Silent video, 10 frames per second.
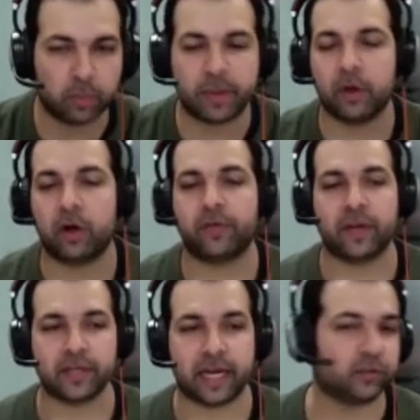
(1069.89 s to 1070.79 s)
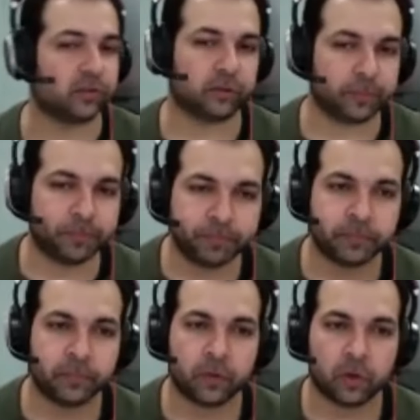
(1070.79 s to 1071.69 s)
People are at their desks,
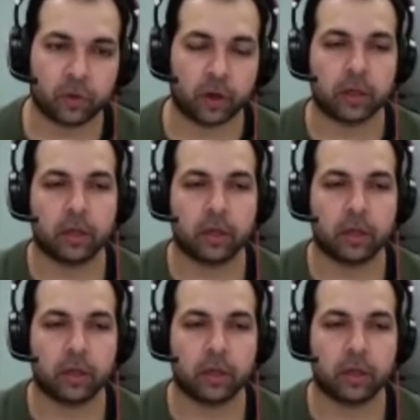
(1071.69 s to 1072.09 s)
right?